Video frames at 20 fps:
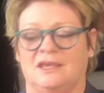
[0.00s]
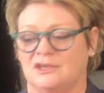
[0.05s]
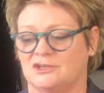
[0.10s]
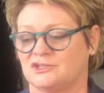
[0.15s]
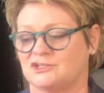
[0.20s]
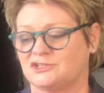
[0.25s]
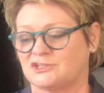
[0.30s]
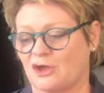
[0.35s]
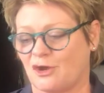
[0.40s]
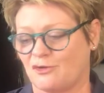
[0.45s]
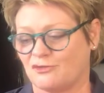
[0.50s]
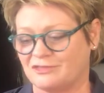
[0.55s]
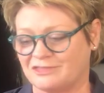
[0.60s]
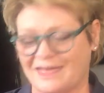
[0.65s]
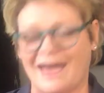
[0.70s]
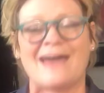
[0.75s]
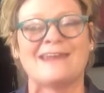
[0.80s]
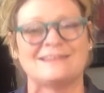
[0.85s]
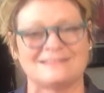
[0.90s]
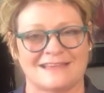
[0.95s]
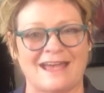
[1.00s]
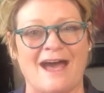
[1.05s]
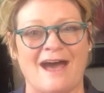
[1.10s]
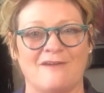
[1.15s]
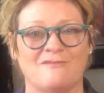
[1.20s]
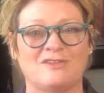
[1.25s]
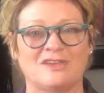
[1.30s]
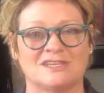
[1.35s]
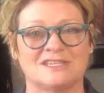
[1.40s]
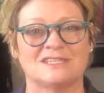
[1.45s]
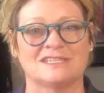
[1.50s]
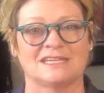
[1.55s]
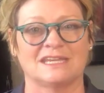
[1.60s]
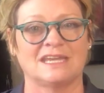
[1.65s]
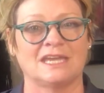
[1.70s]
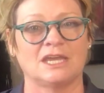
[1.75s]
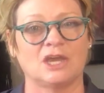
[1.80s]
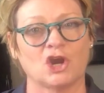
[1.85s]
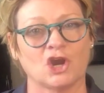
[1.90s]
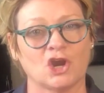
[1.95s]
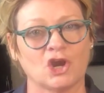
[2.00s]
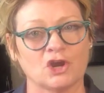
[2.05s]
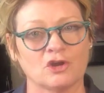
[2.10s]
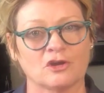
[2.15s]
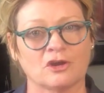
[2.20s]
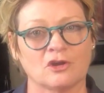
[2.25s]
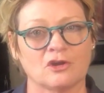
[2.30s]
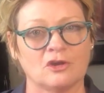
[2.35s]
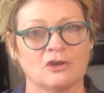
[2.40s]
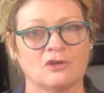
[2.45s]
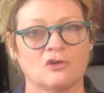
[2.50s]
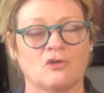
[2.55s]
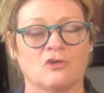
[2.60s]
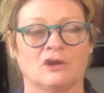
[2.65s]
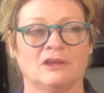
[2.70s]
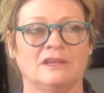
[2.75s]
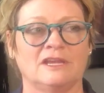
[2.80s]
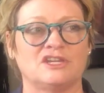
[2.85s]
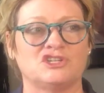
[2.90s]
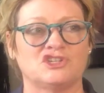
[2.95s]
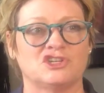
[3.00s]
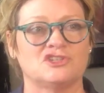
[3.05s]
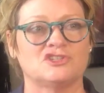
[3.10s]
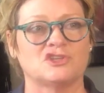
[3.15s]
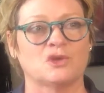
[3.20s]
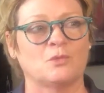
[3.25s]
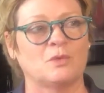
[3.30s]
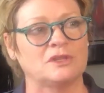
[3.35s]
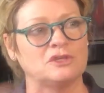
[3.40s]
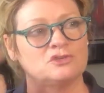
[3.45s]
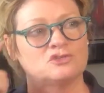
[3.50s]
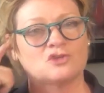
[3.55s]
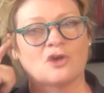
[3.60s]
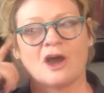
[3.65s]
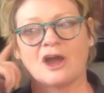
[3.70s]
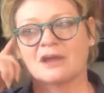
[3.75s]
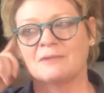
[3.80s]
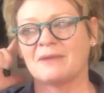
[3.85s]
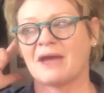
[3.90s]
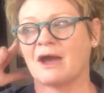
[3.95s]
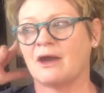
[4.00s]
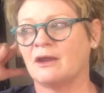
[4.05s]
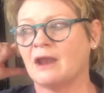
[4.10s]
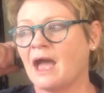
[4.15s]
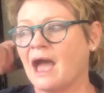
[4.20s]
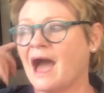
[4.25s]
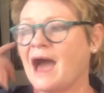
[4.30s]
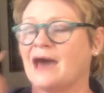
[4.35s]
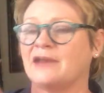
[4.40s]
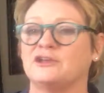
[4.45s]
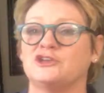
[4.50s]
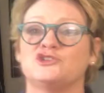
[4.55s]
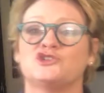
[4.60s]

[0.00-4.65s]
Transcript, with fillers: So that is obviously her correlation. So when you talk about how to